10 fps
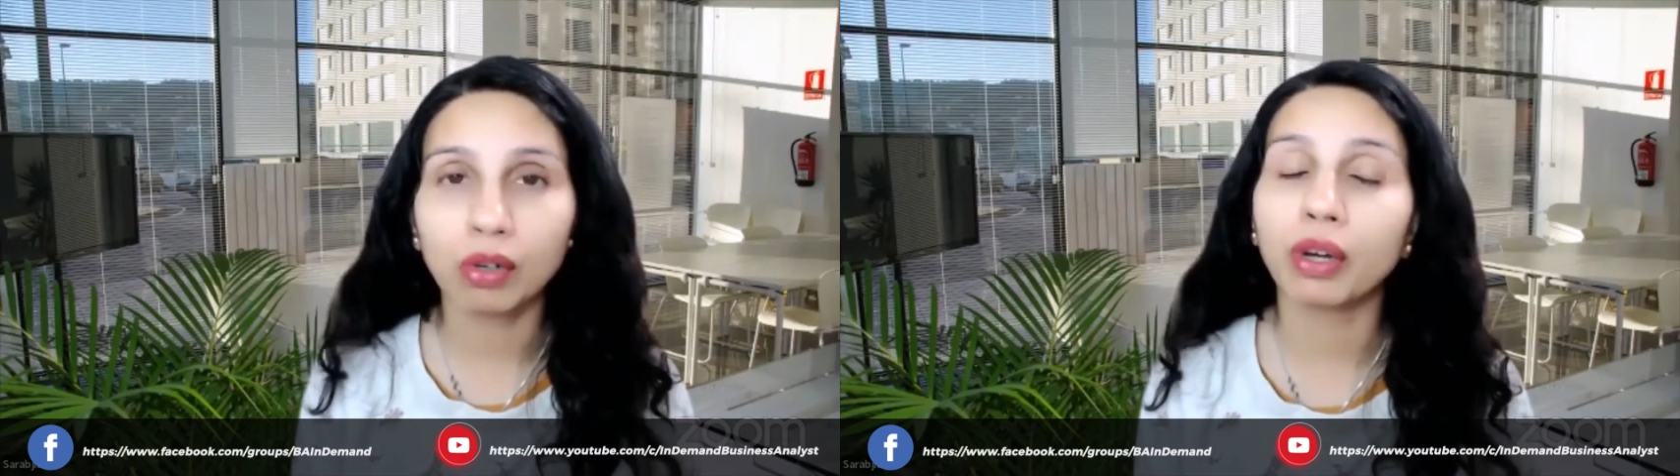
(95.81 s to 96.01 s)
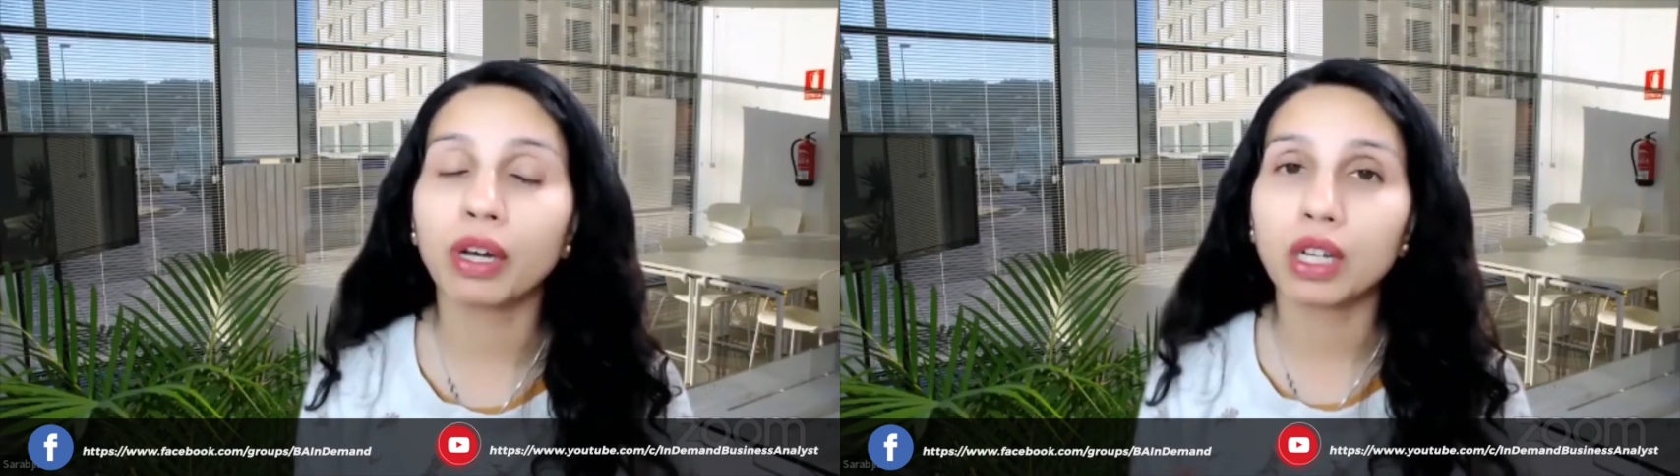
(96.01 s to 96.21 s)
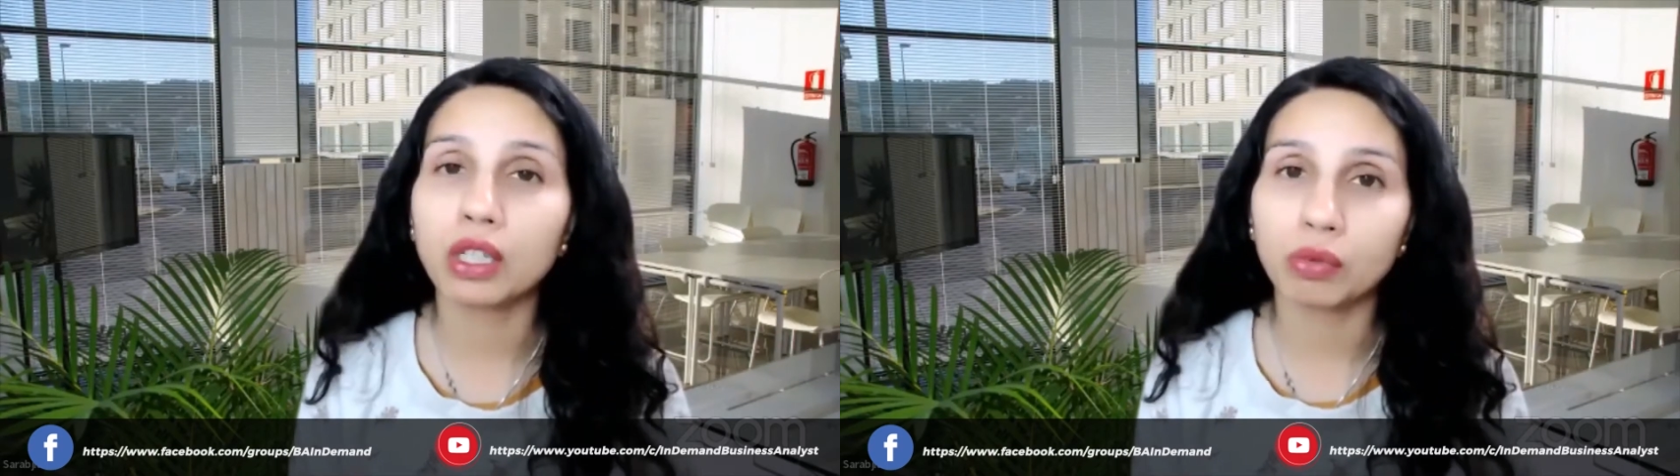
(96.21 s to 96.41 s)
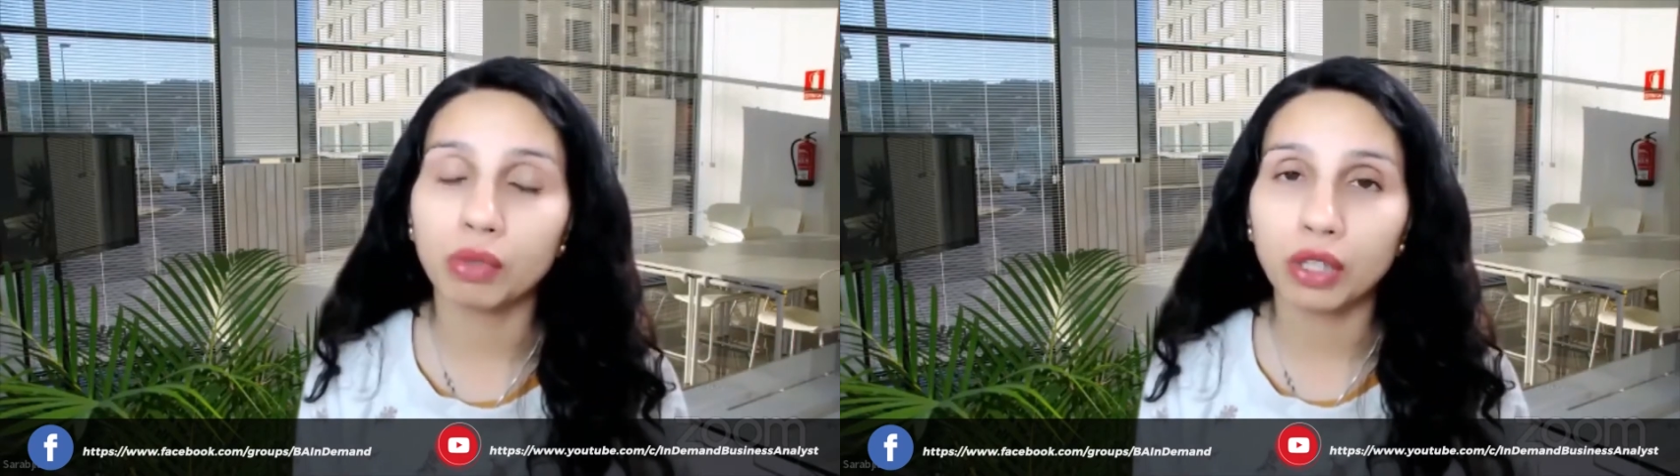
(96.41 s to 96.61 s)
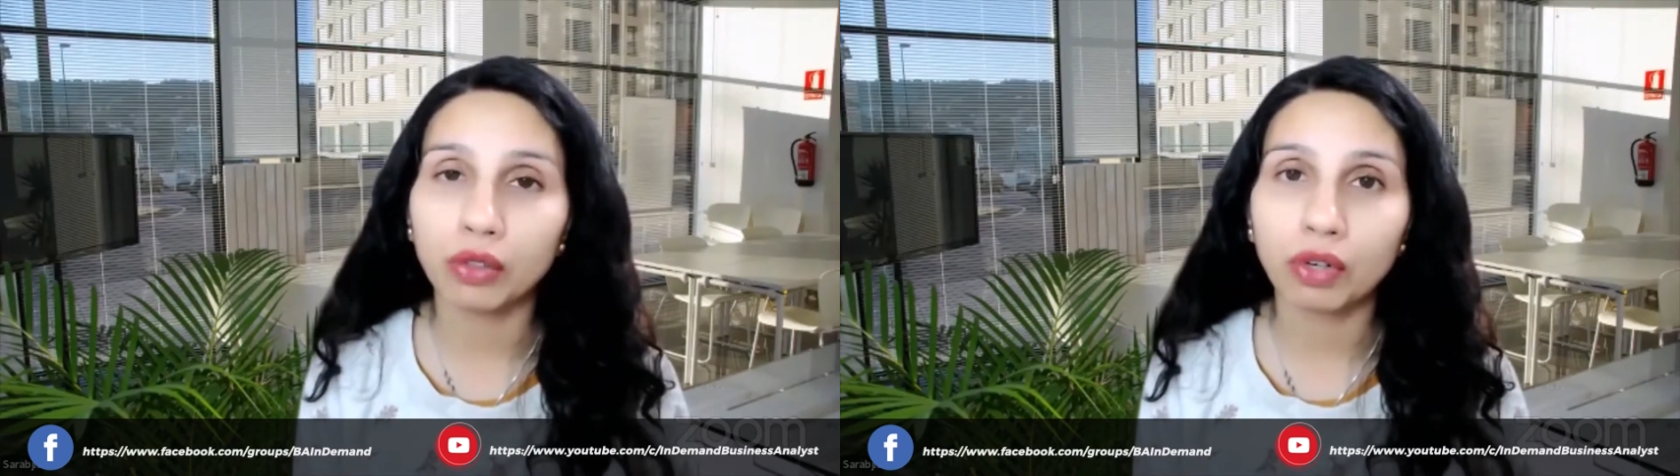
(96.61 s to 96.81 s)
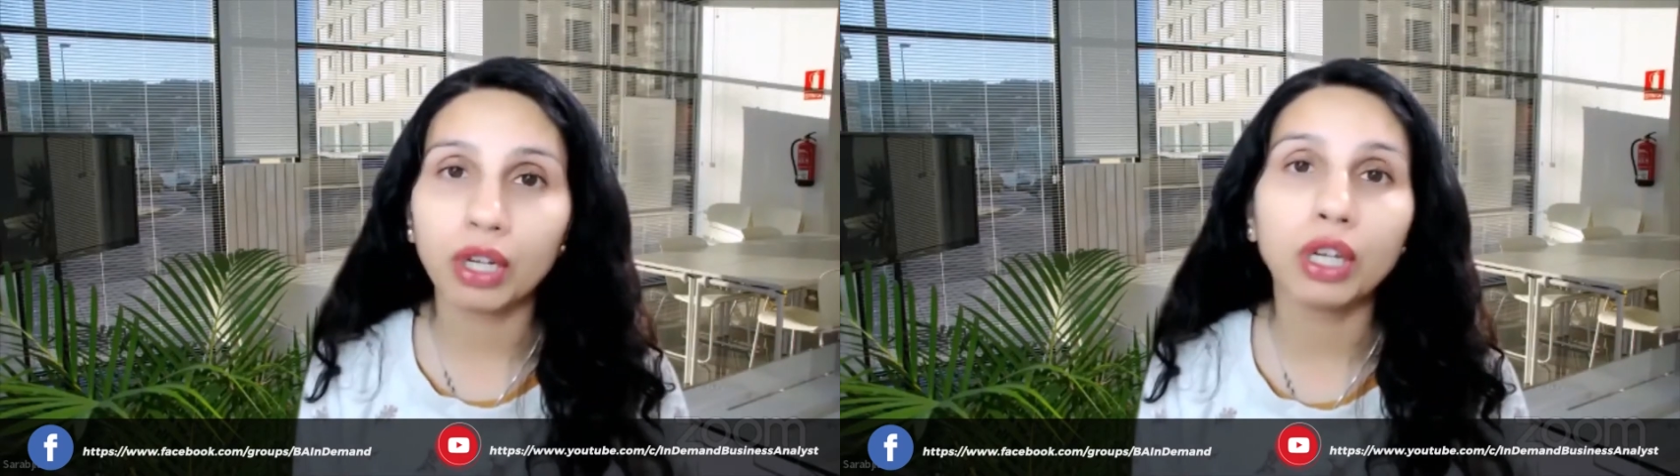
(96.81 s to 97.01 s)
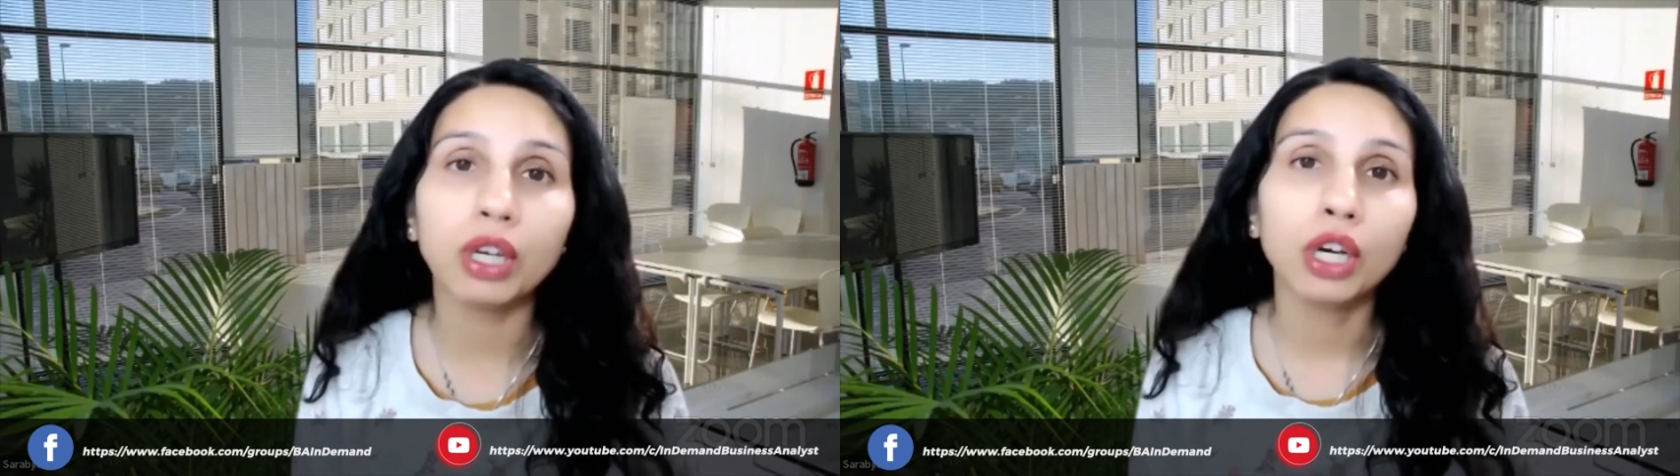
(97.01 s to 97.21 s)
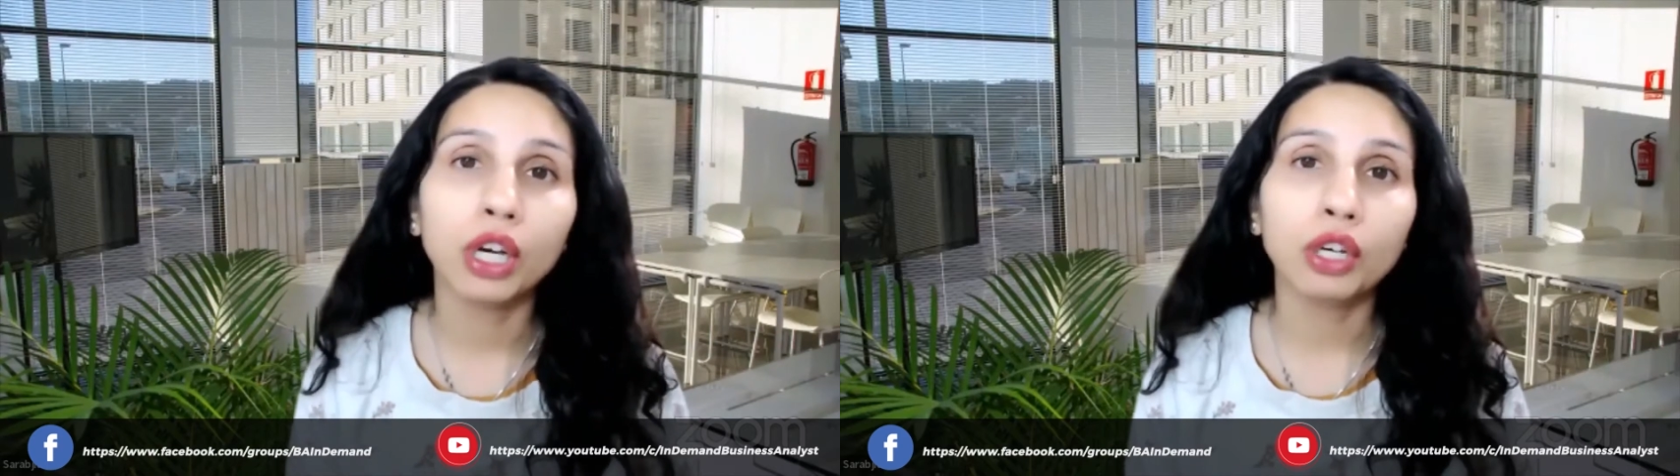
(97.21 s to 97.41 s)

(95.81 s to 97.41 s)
going on to week 3,